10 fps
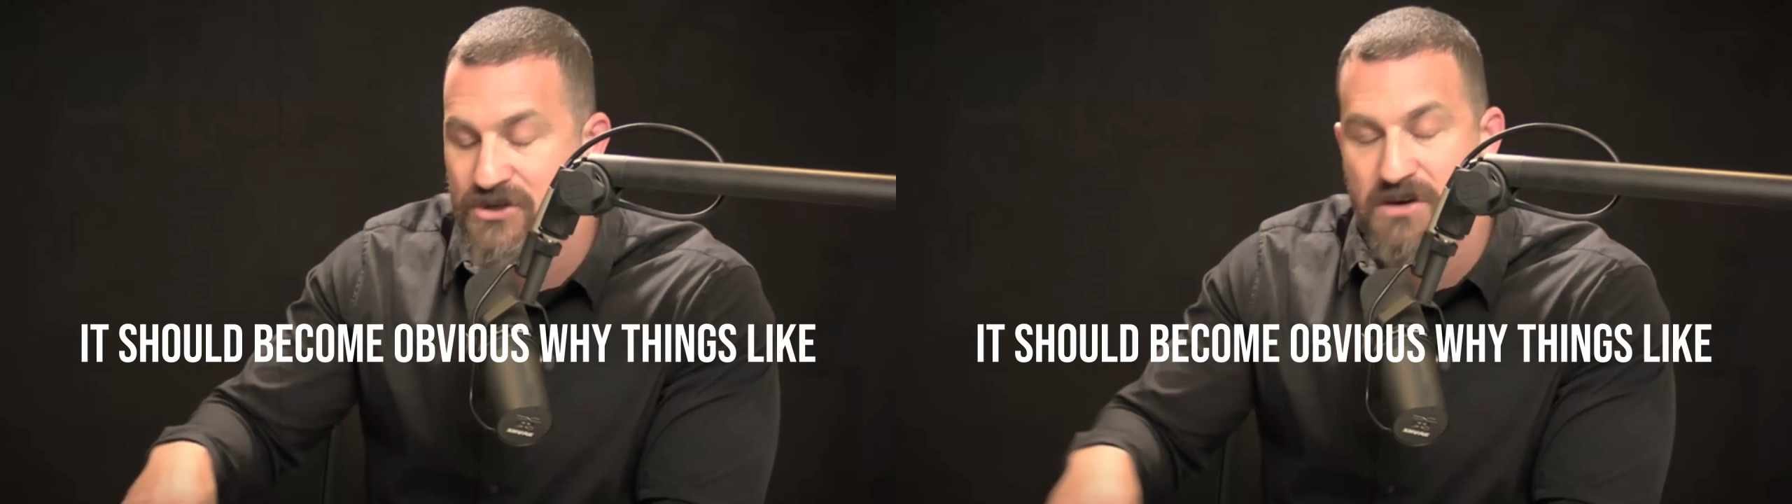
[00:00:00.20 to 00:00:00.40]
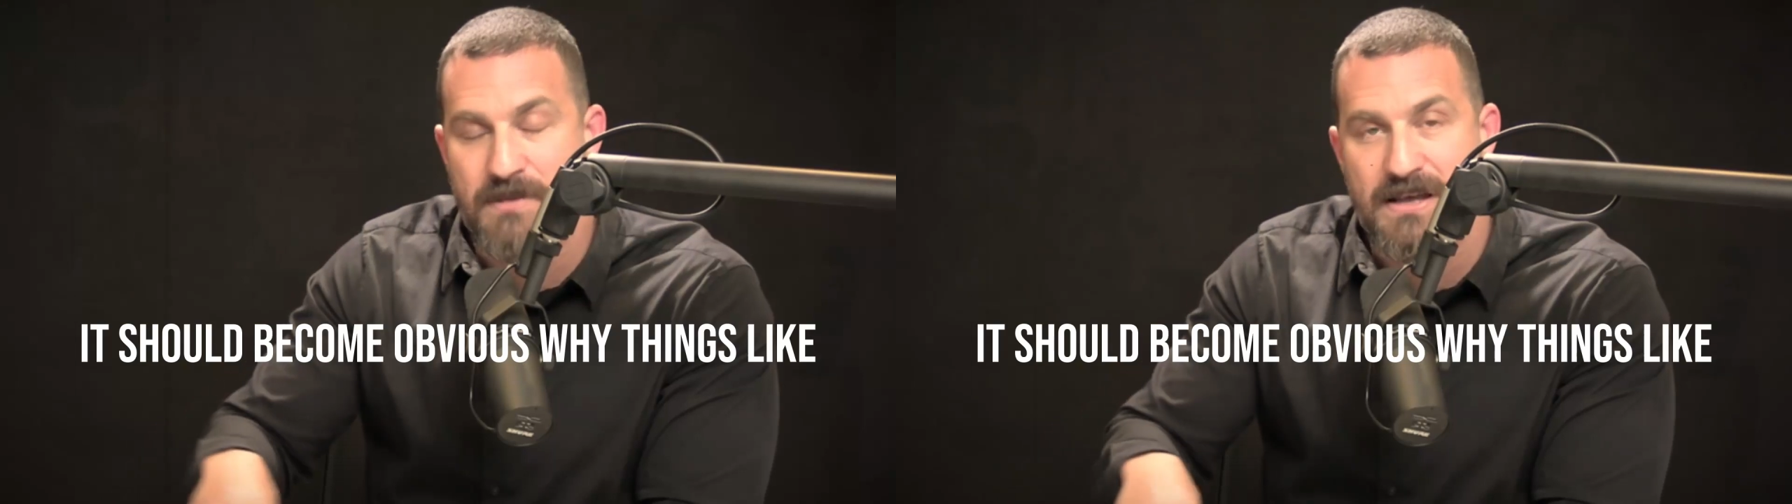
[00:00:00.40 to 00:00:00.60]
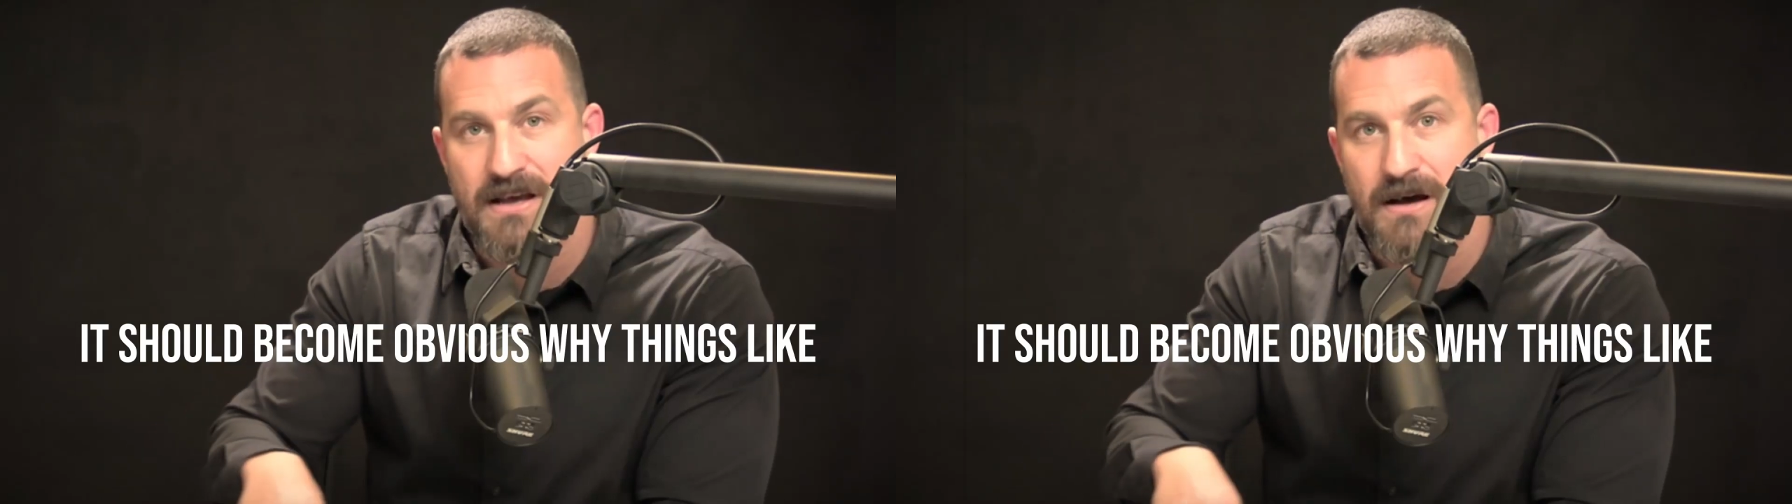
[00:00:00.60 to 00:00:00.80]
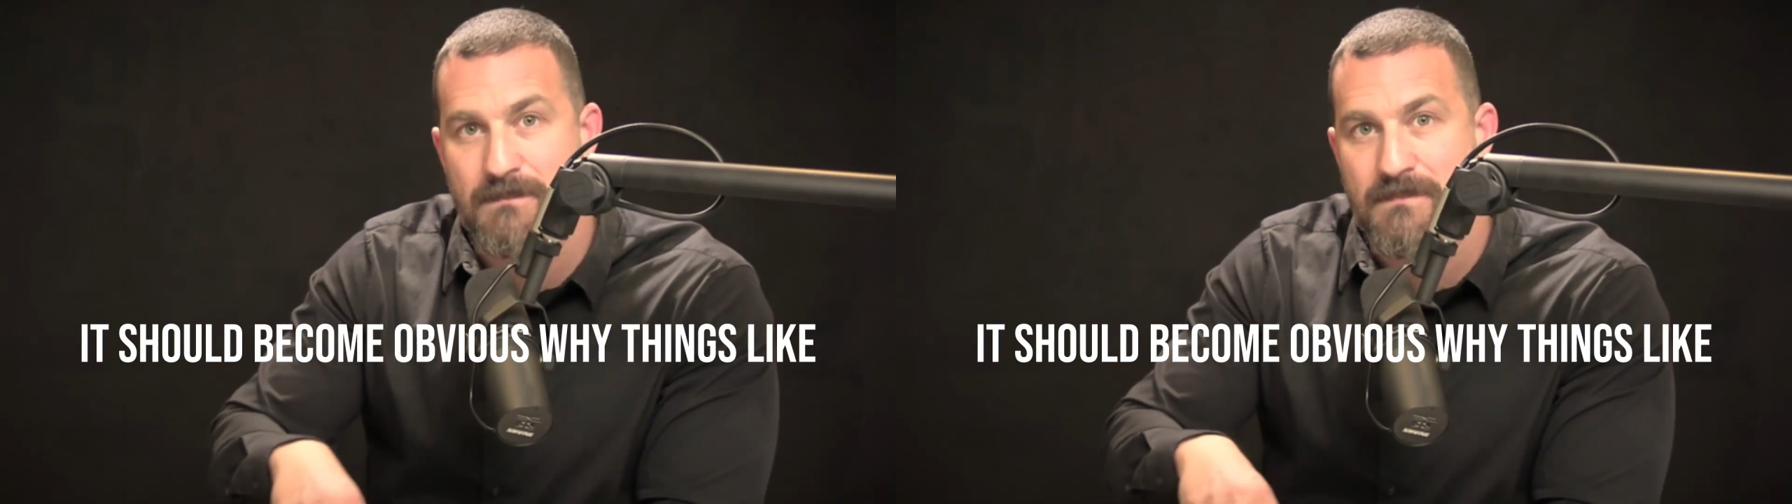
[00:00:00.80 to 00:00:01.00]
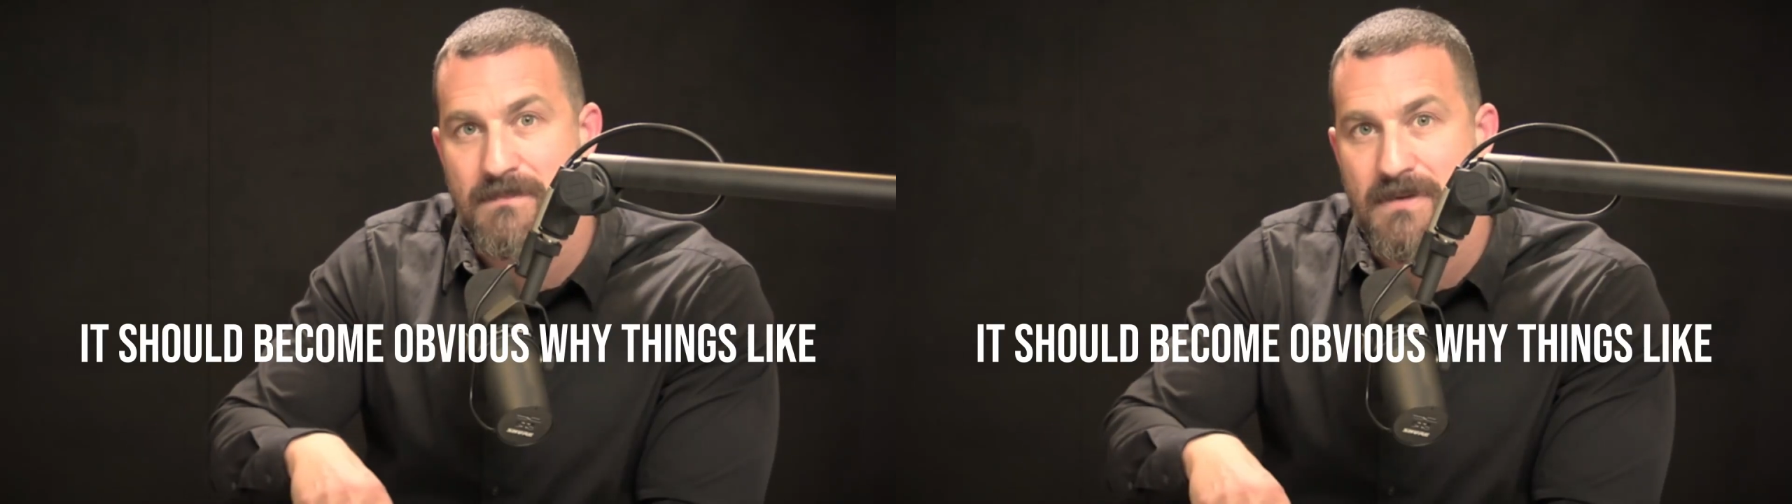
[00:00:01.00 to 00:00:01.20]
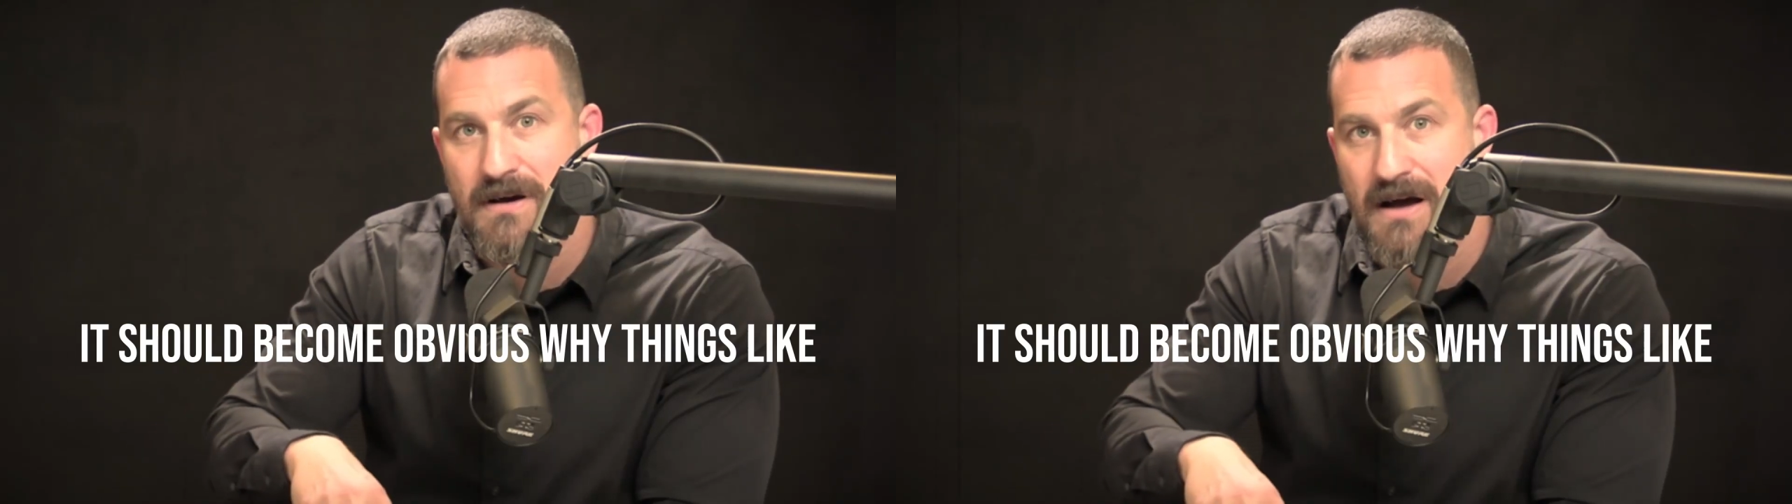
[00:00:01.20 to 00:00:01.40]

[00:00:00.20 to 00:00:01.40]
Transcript: it should become